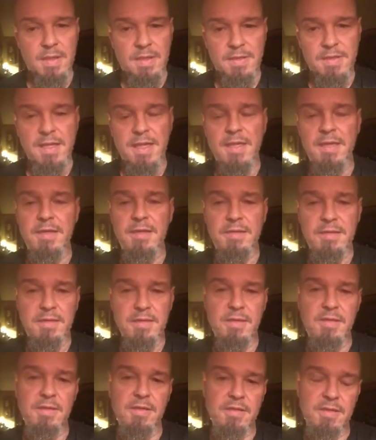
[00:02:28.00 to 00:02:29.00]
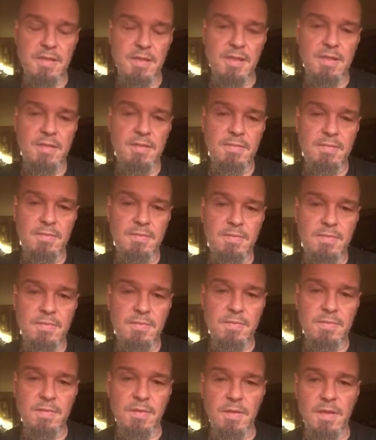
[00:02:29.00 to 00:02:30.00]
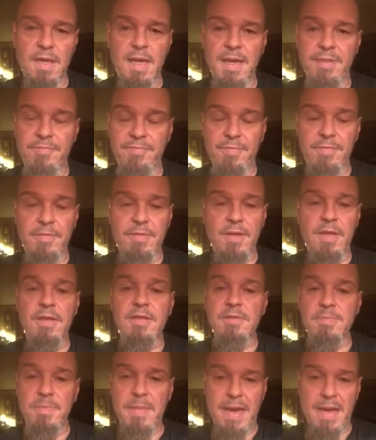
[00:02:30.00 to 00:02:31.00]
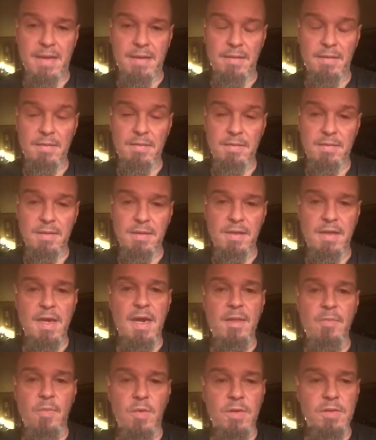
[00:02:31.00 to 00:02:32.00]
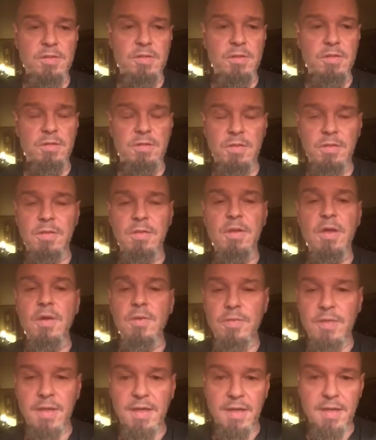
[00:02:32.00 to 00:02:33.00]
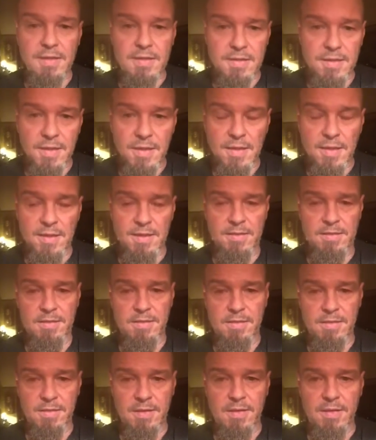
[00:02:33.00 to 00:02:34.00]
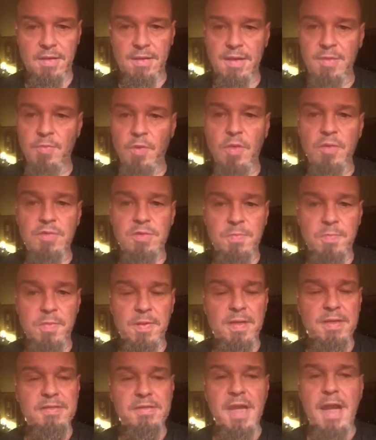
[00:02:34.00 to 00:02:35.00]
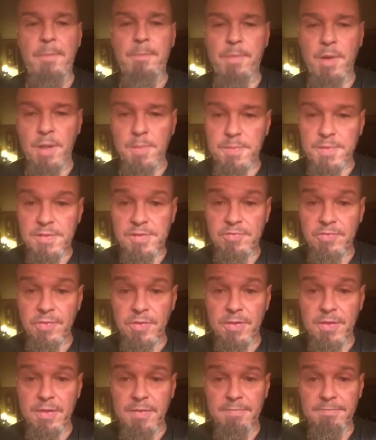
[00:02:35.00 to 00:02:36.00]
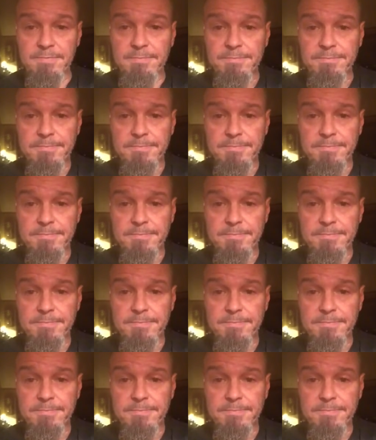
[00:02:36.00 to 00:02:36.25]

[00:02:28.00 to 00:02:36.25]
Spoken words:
and taking it seriously. Your life does matter, and God wants you to know that it does. And he's got purpose for you.